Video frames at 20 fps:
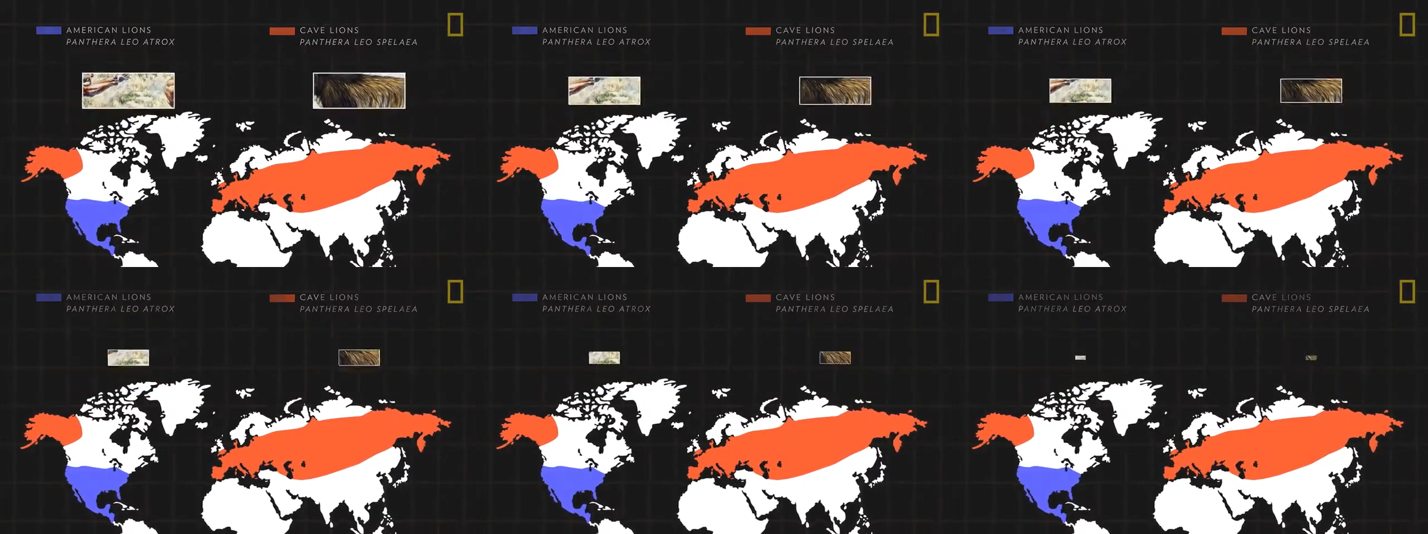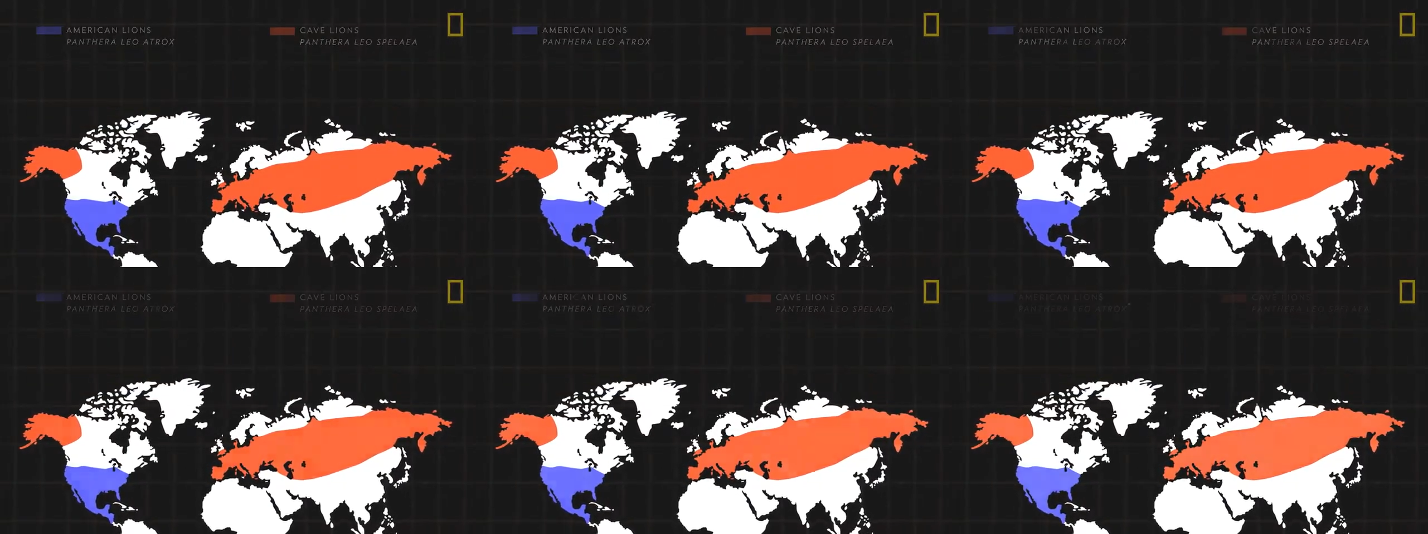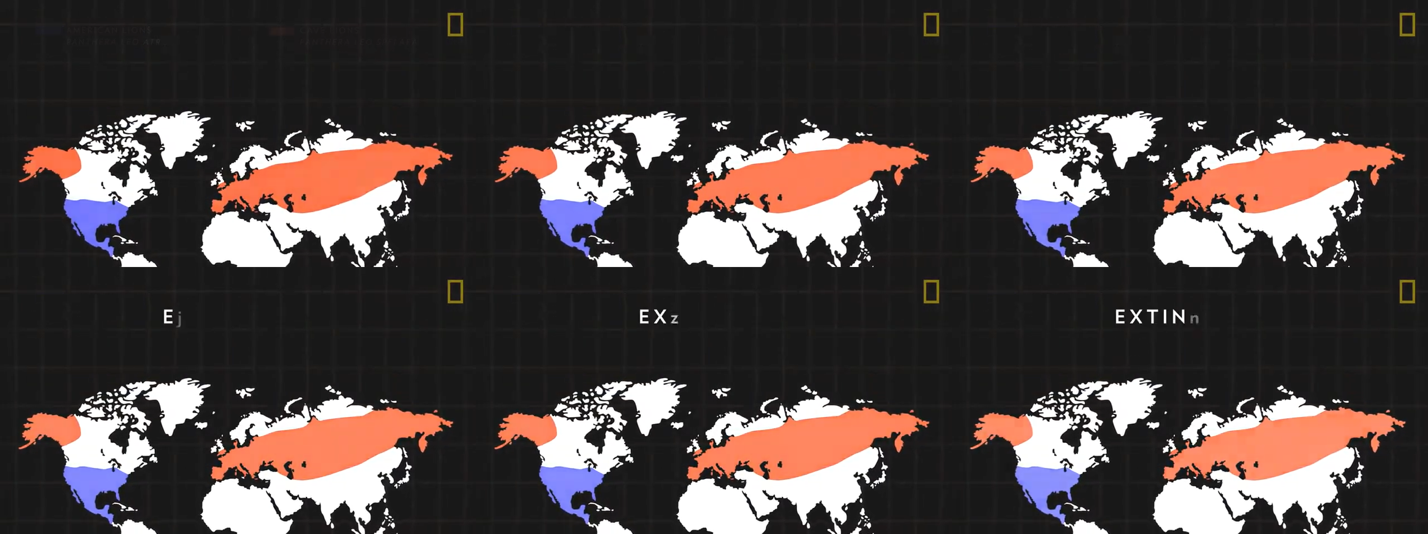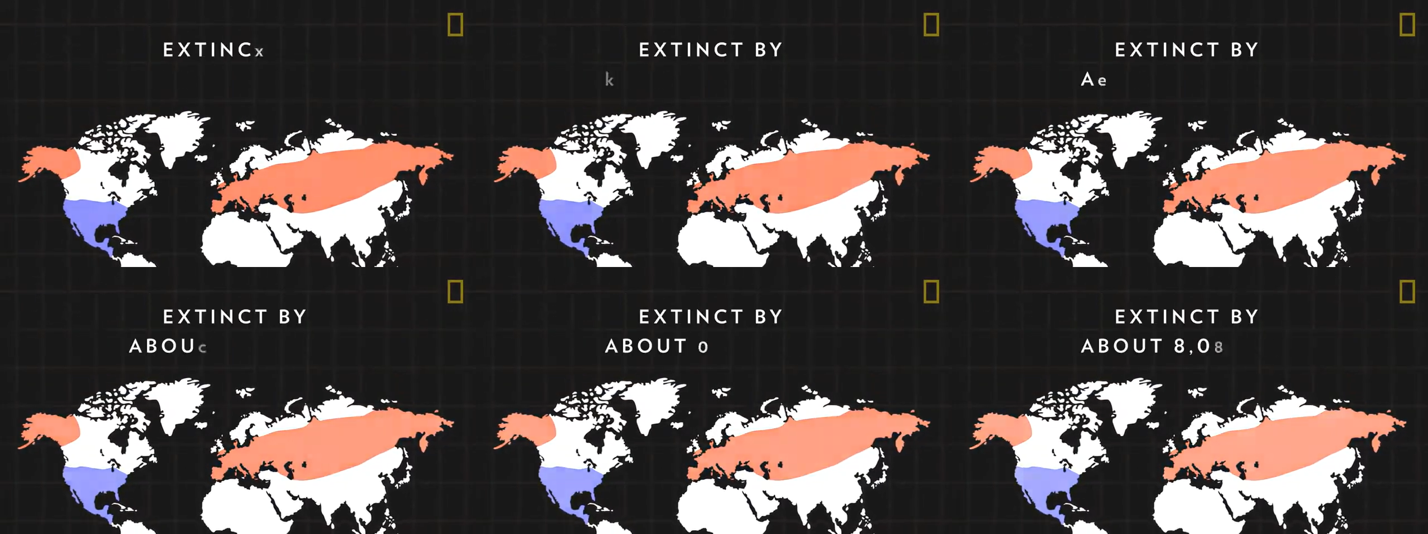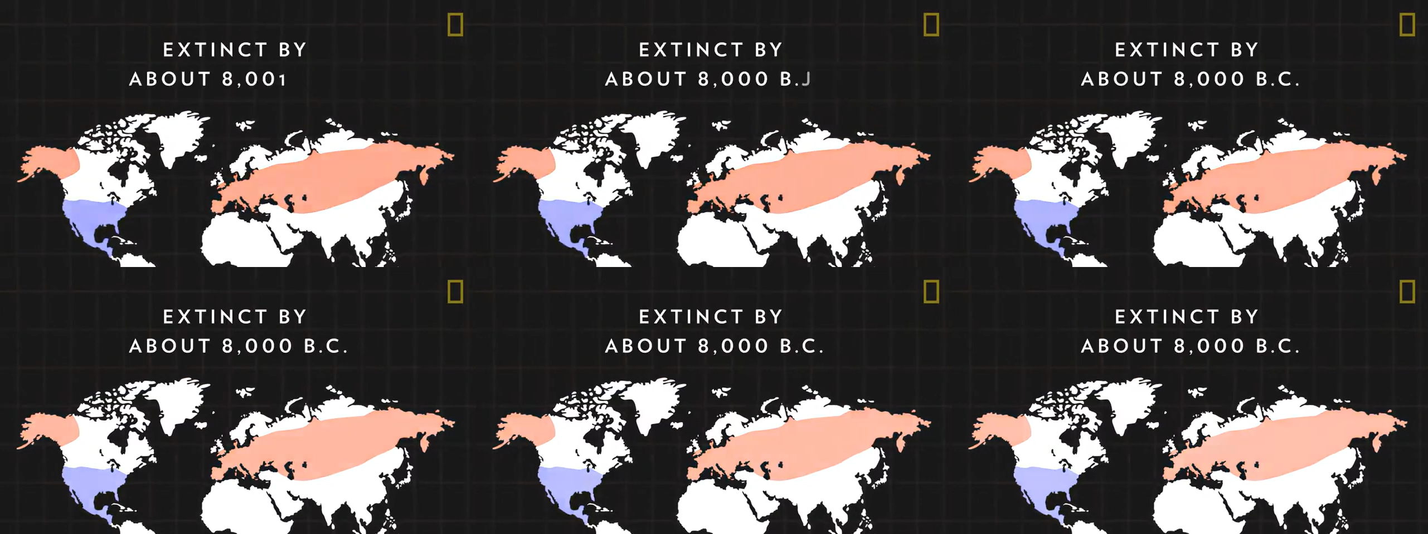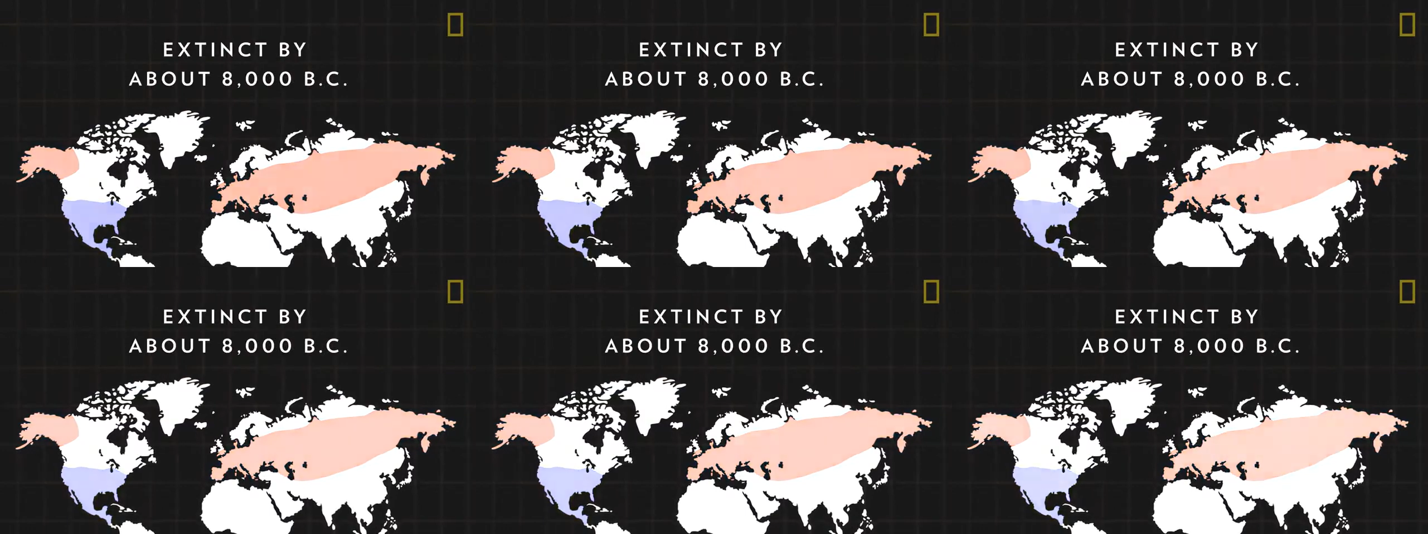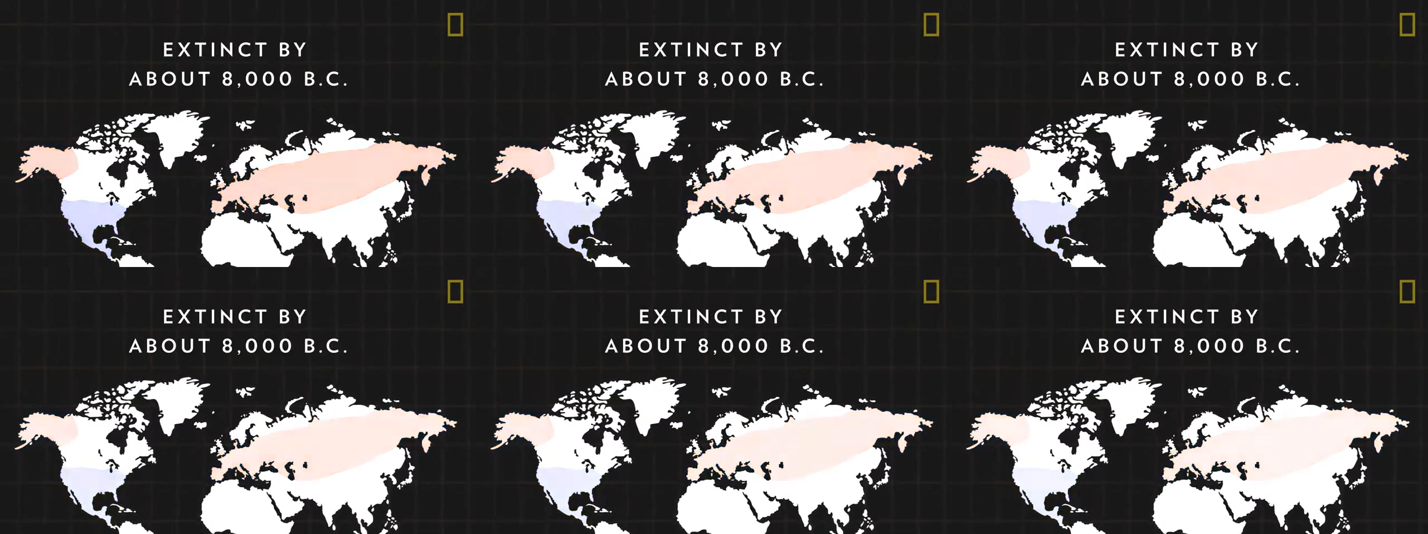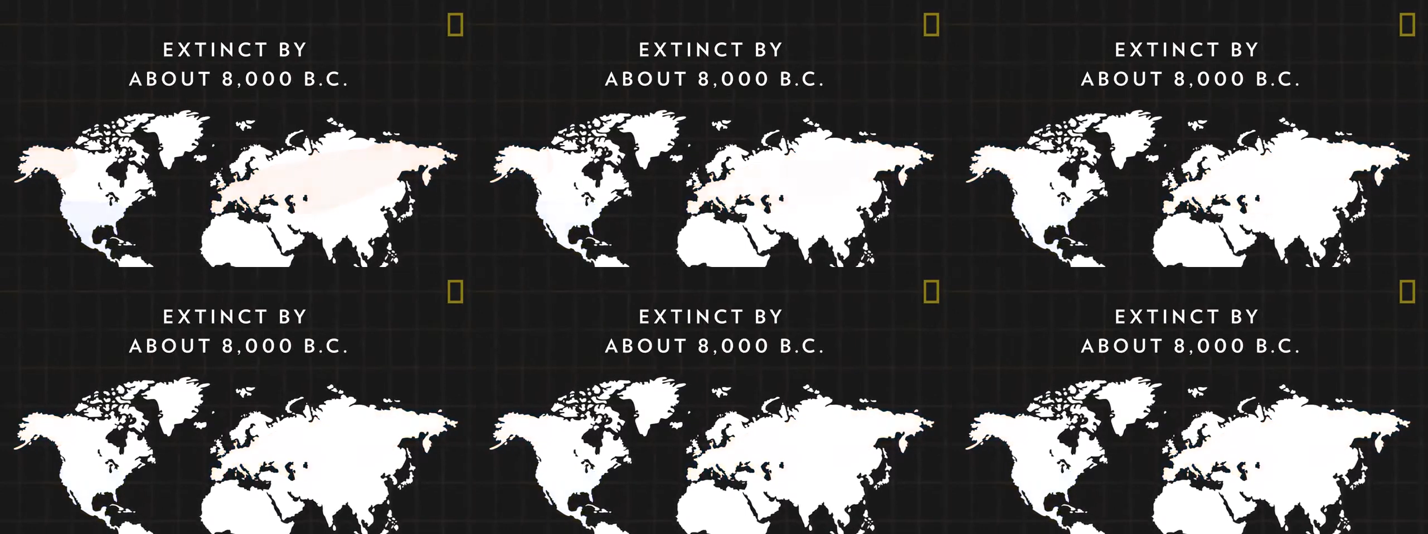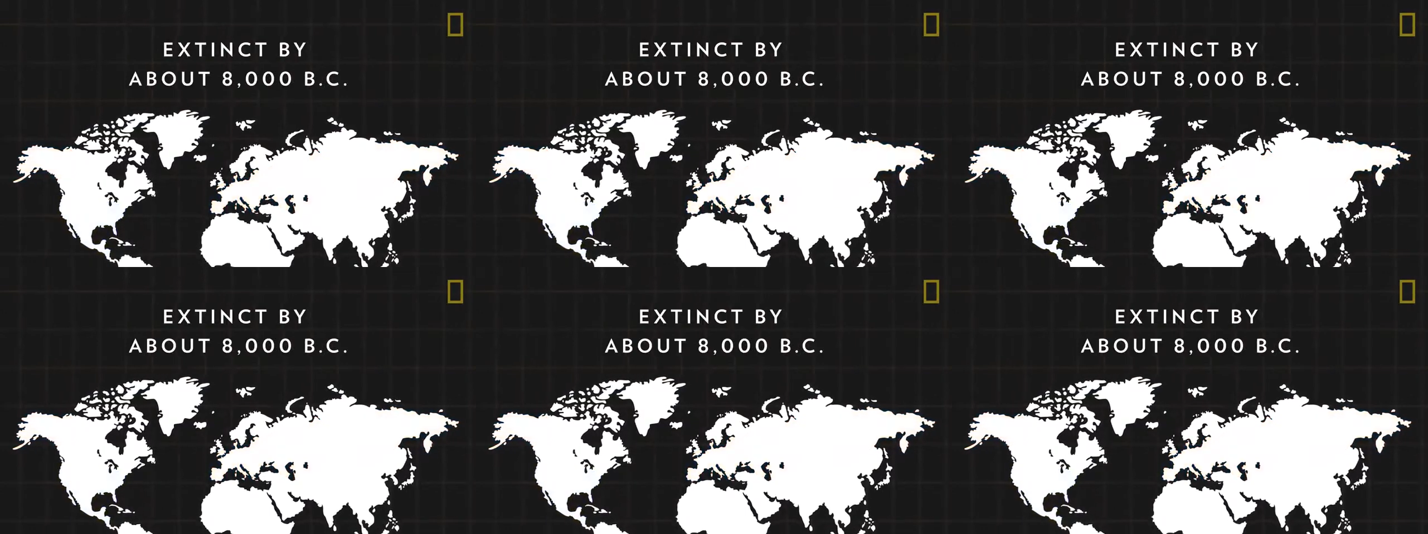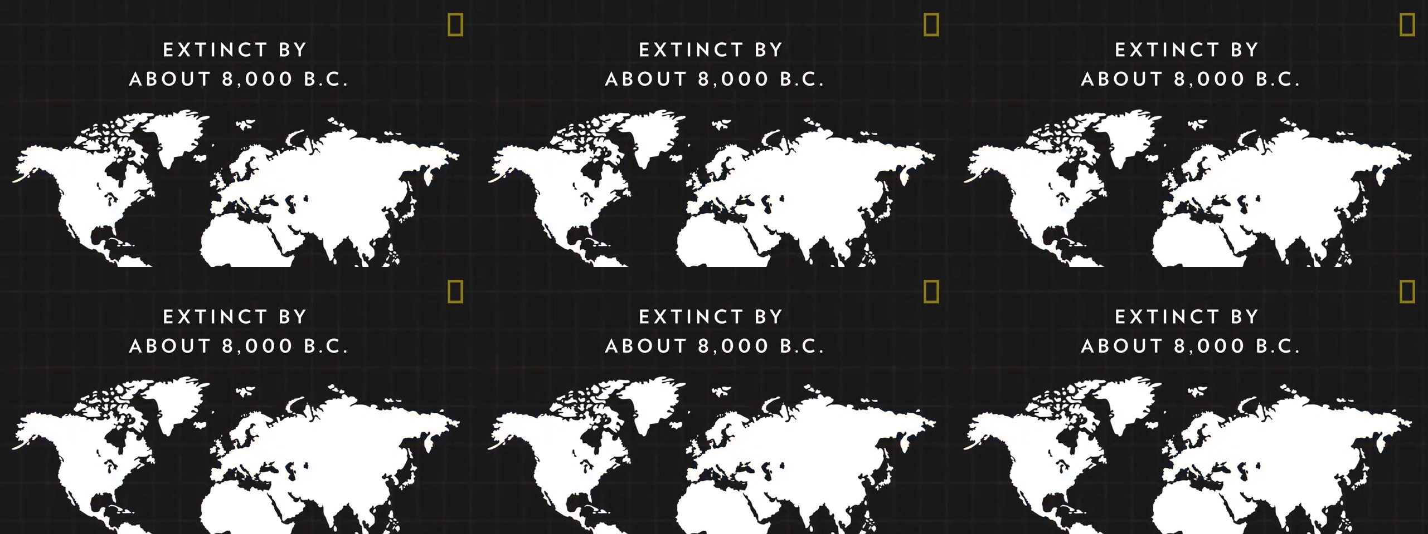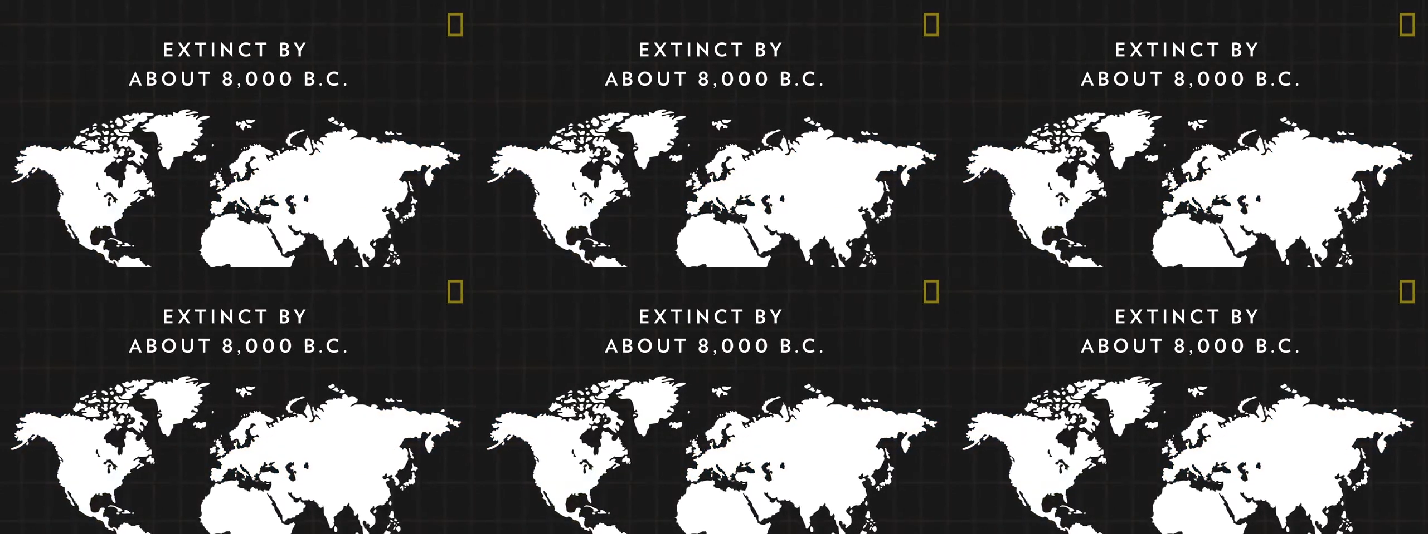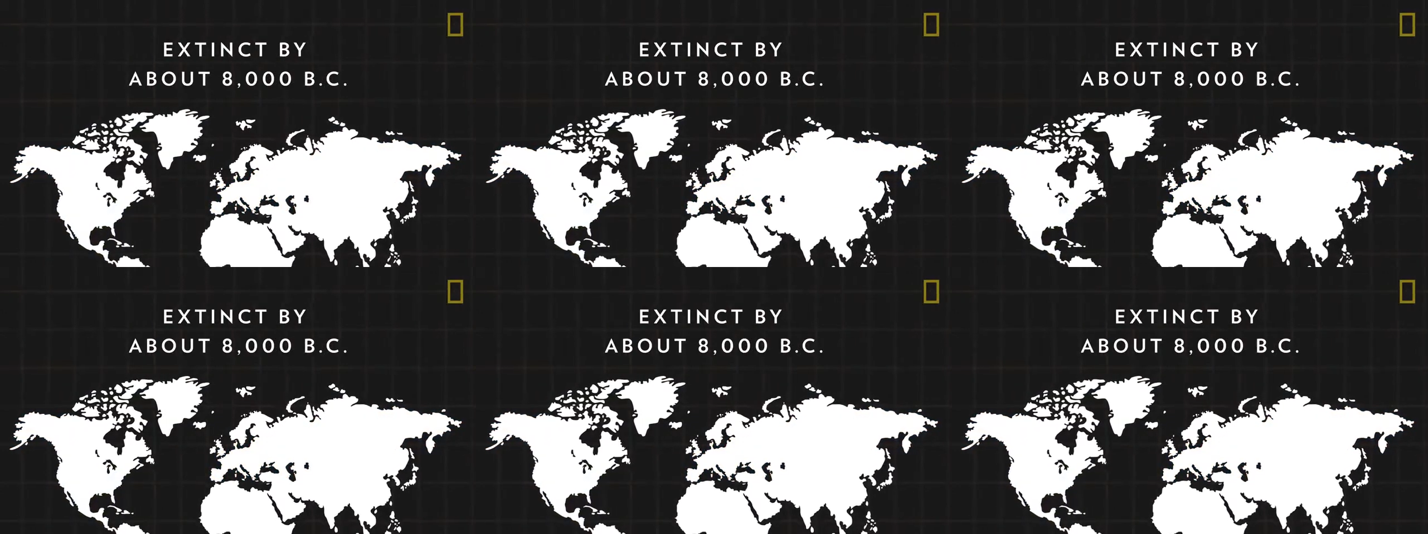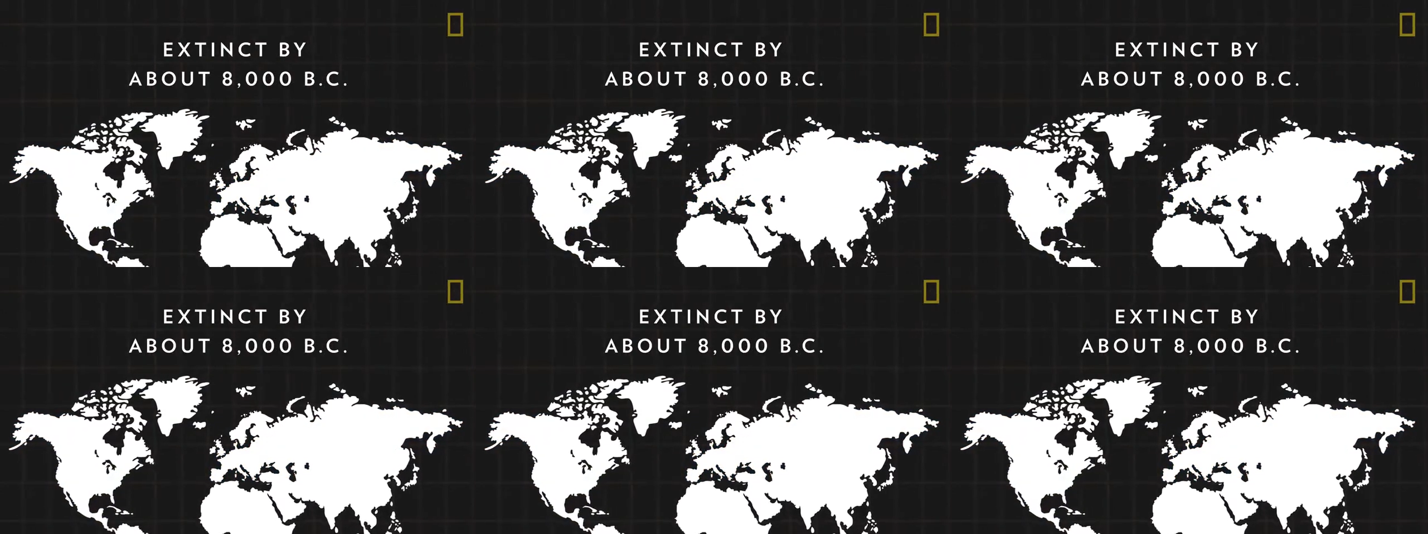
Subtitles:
No face is visible, so there are no lips to read.